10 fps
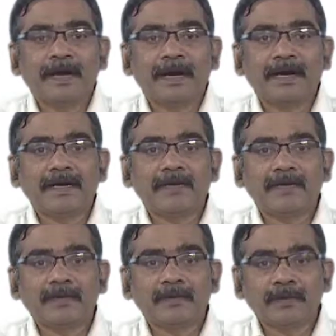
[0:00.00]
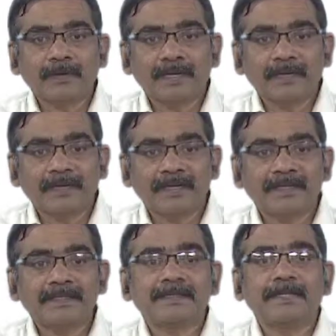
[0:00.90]
and
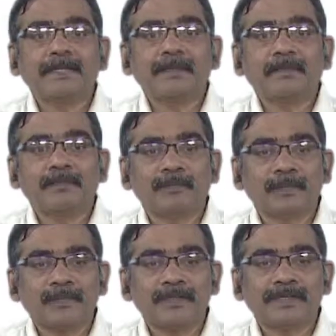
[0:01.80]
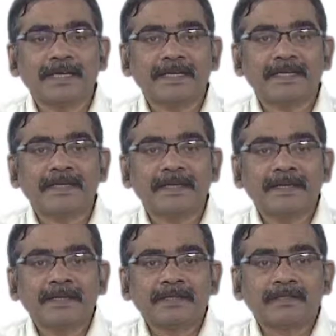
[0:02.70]
Cook-Levitin's theorem proves that
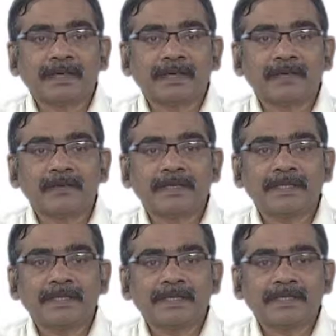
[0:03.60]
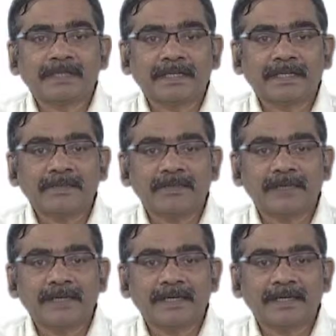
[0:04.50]
circuit
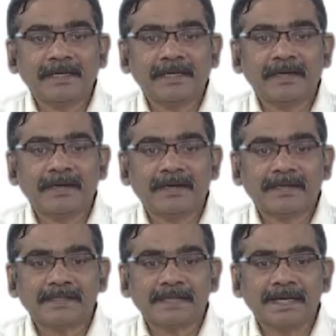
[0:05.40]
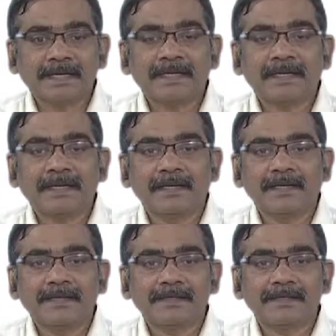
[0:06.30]
satisfiability or SAT
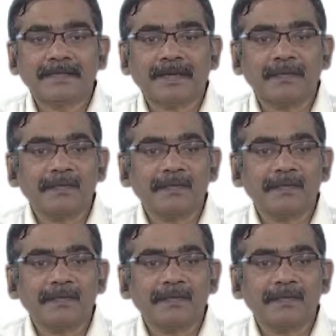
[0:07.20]
is